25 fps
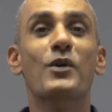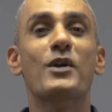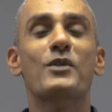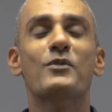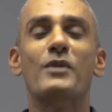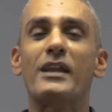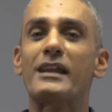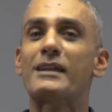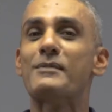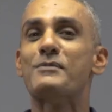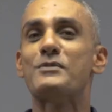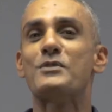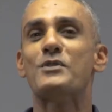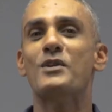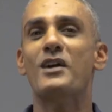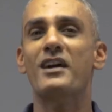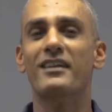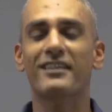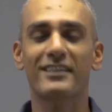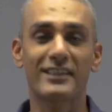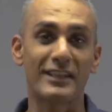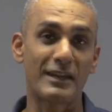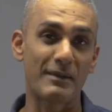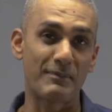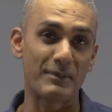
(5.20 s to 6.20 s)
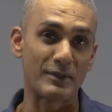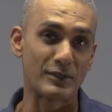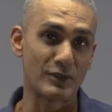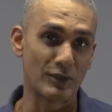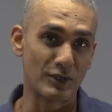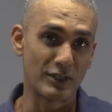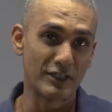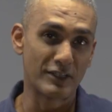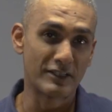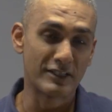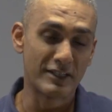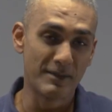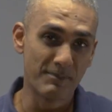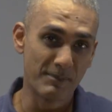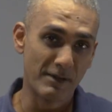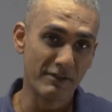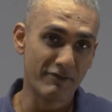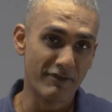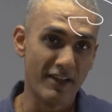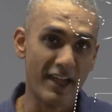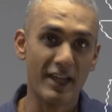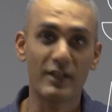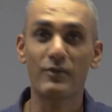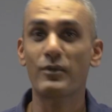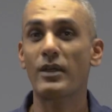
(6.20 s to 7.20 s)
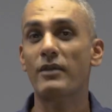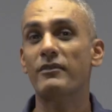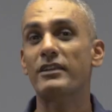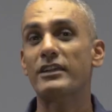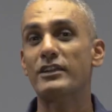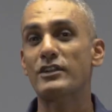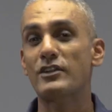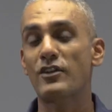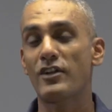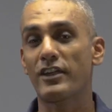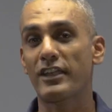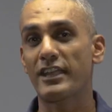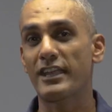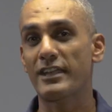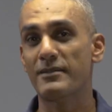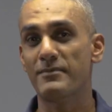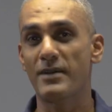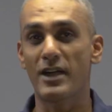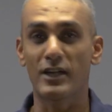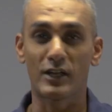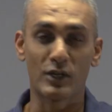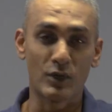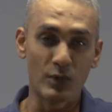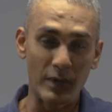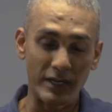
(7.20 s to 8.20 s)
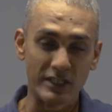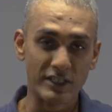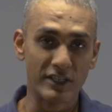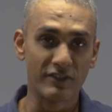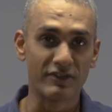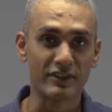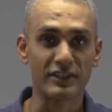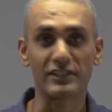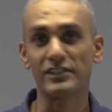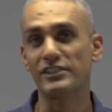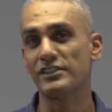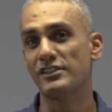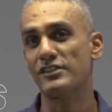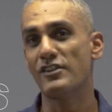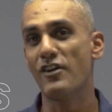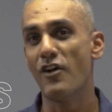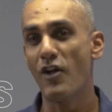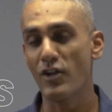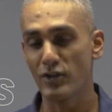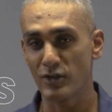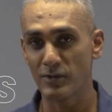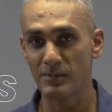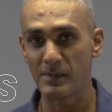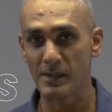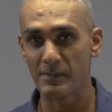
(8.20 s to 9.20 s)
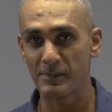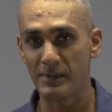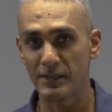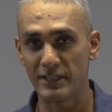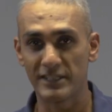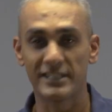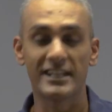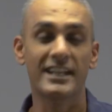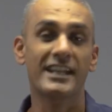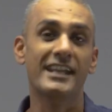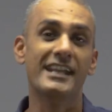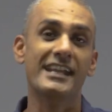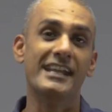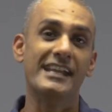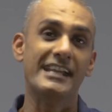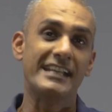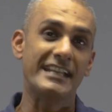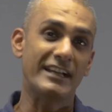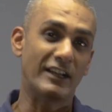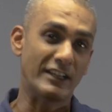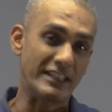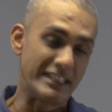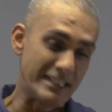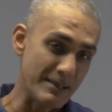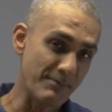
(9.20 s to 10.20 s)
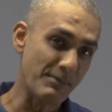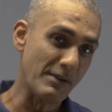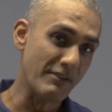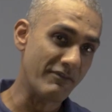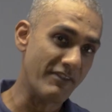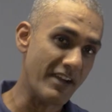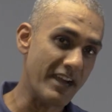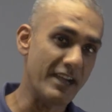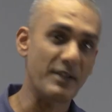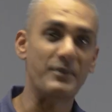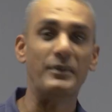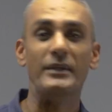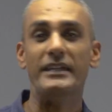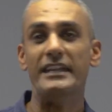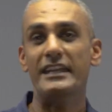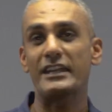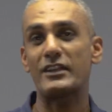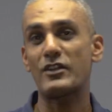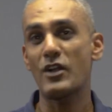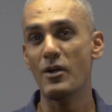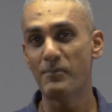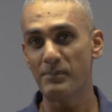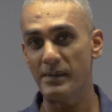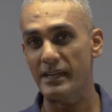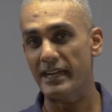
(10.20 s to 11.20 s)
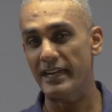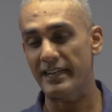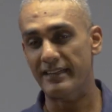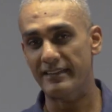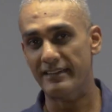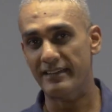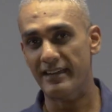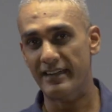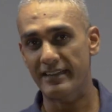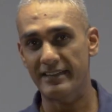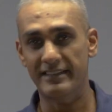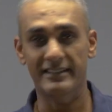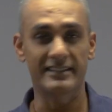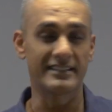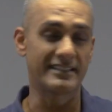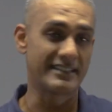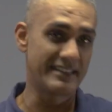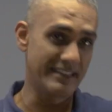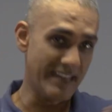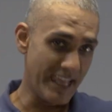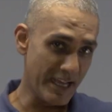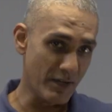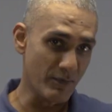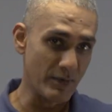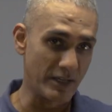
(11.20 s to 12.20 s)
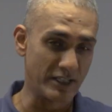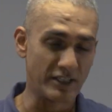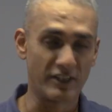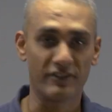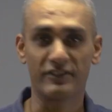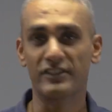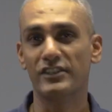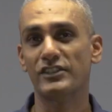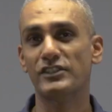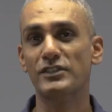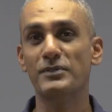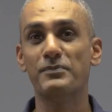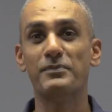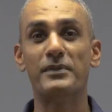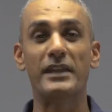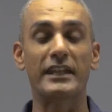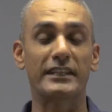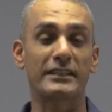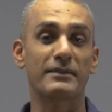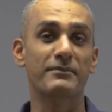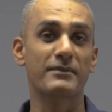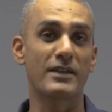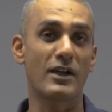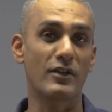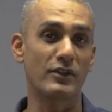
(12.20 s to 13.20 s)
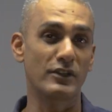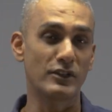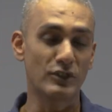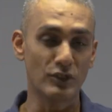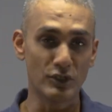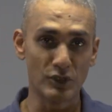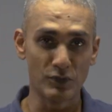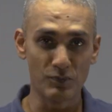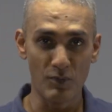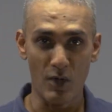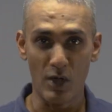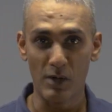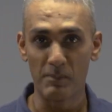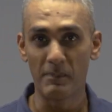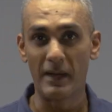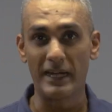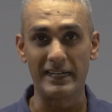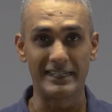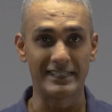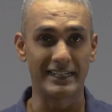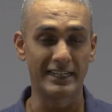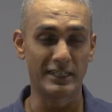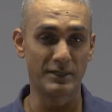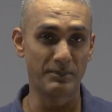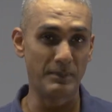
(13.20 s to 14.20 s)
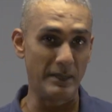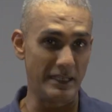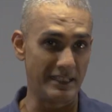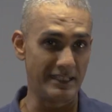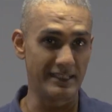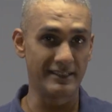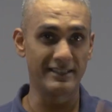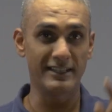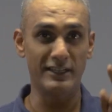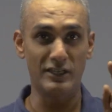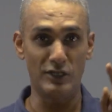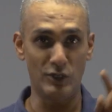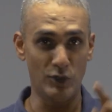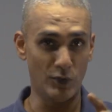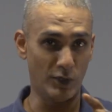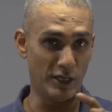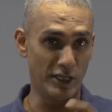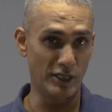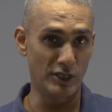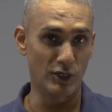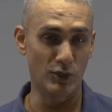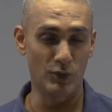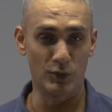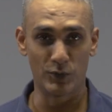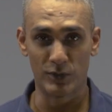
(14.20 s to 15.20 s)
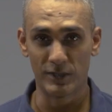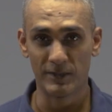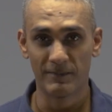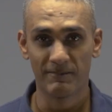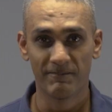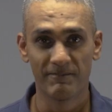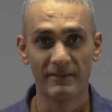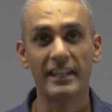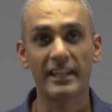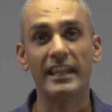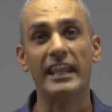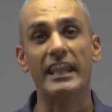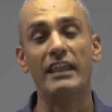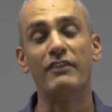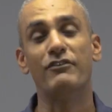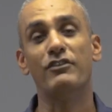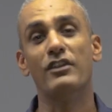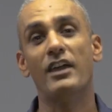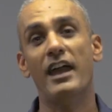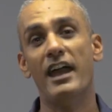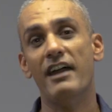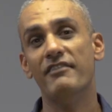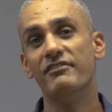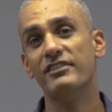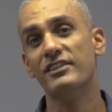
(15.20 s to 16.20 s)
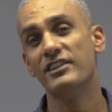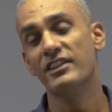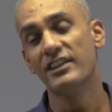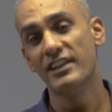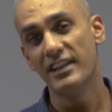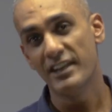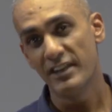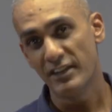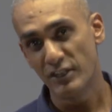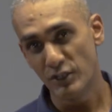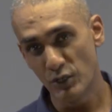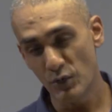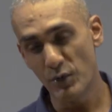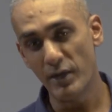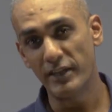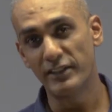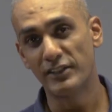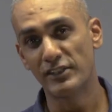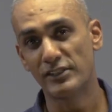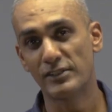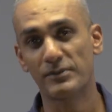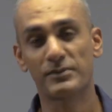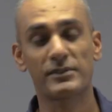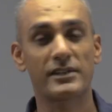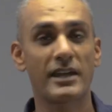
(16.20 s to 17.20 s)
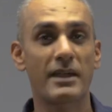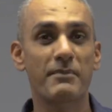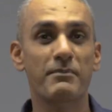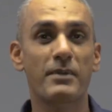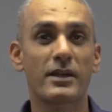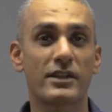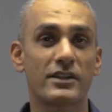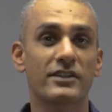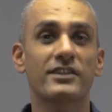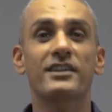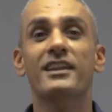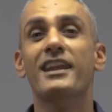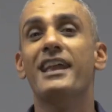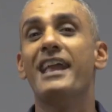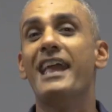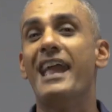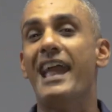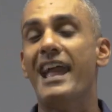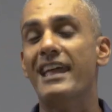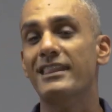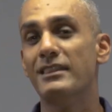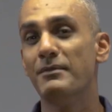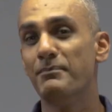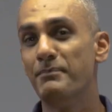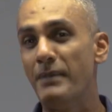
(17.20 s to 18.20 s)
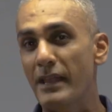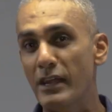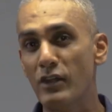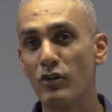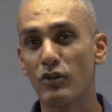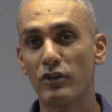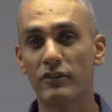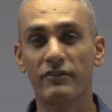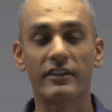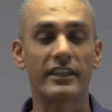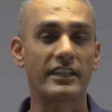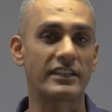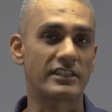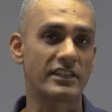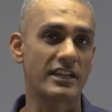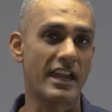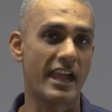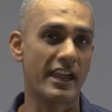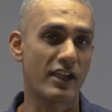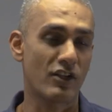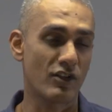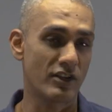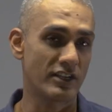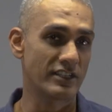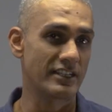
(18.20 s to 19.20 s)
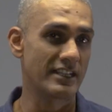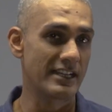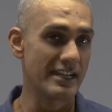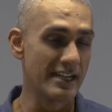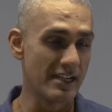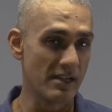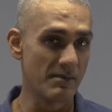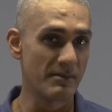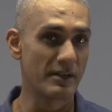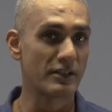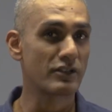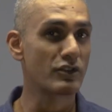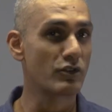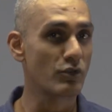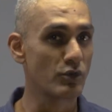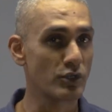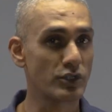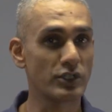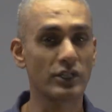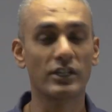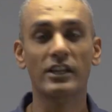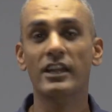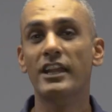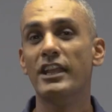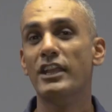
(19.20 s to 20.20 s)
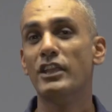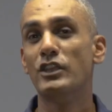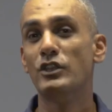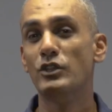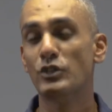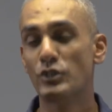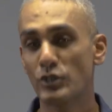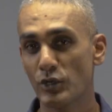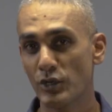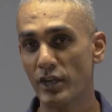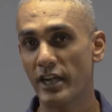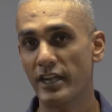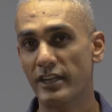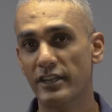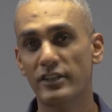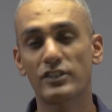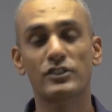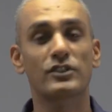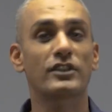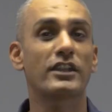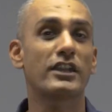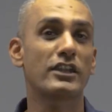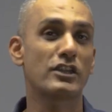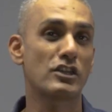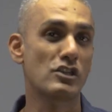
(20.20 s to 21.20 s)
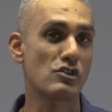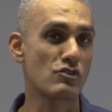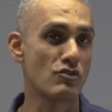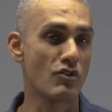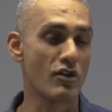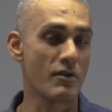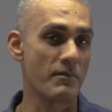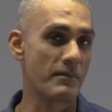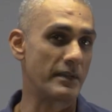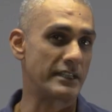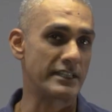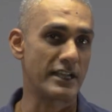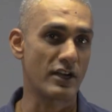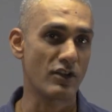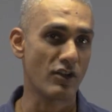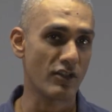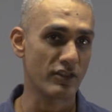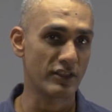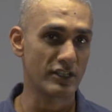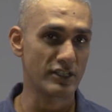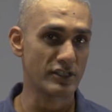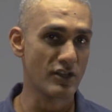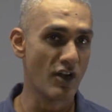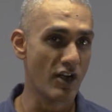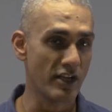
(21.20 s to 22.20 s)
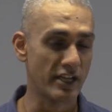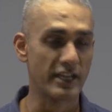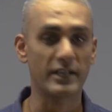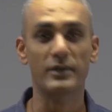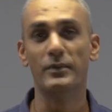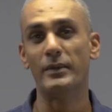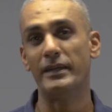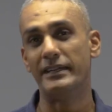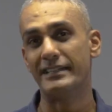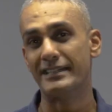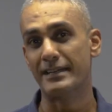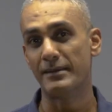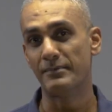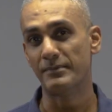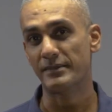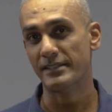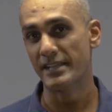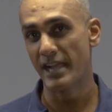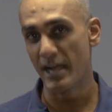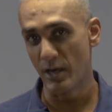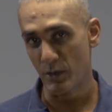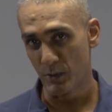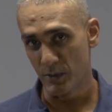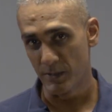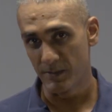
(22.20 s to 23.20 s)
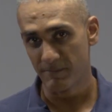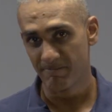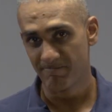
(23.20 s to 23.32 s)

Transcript: and welcome to another episode of Simplified, where we're talking about quickshifters and auto-blippers. On Simplified, we take complicated ideas like quickshifters and break them down into small bite-sized pieces that you can use. If you haven't, do hit the subscribe button, and the bell notification icon is a little bit crucial. You should hit it so that you don't miss out on this content when it comes out.